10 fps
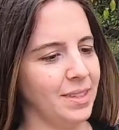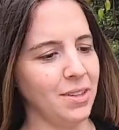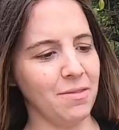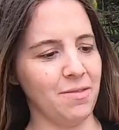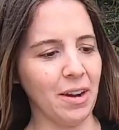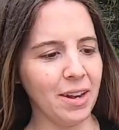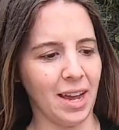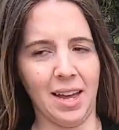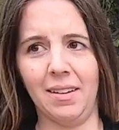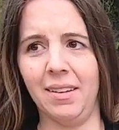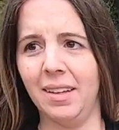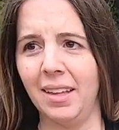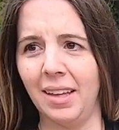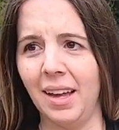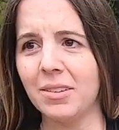These are very hot.
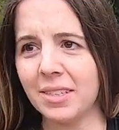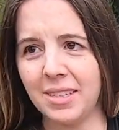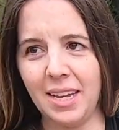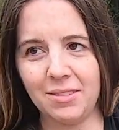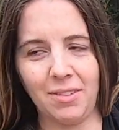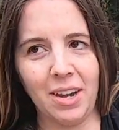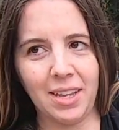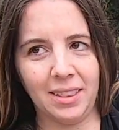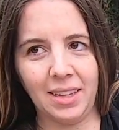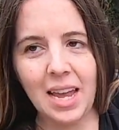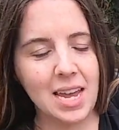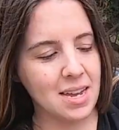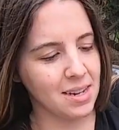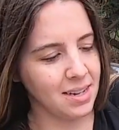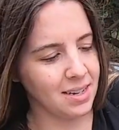I was gonna say, it's very light.
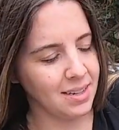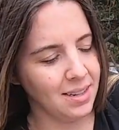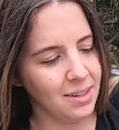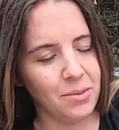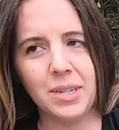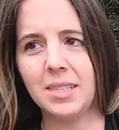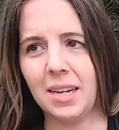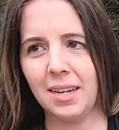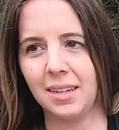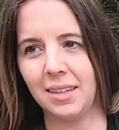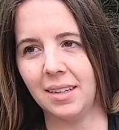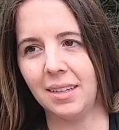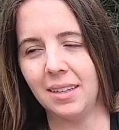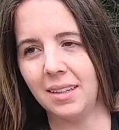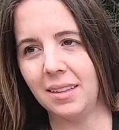What is it?
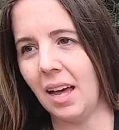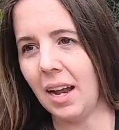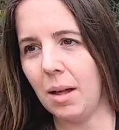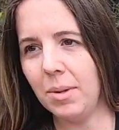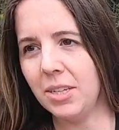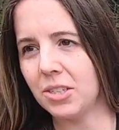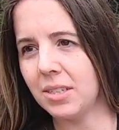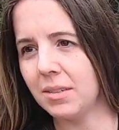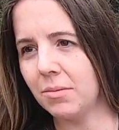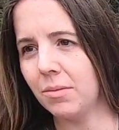Not a helmet, just a...